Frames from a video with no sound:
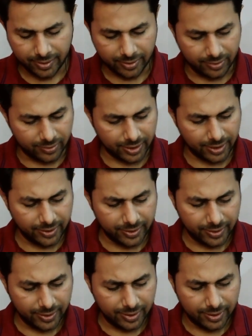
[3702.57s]
Okay,
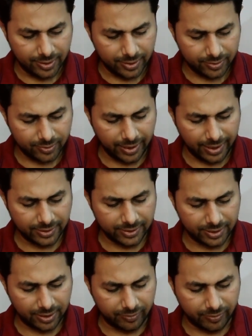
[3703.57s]
so x is
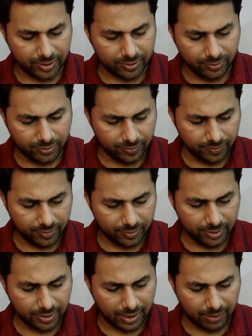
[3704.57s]
equal to
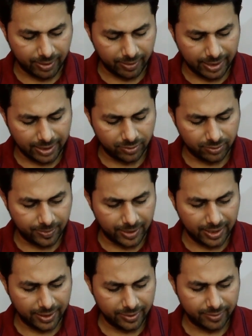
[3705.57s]
lambda by 2
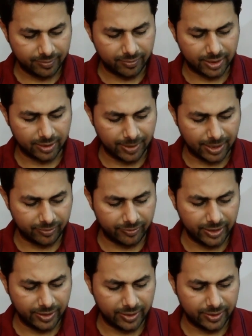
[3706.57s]
pi multiplied with
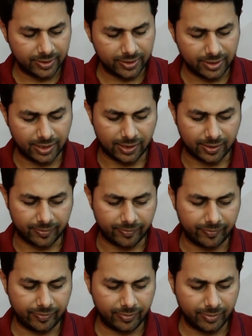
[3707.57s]
theta,
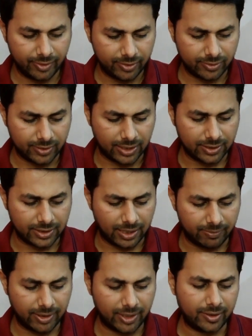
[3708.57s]
so that is
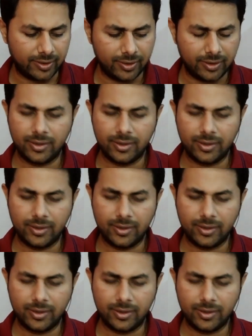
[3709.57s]
lambda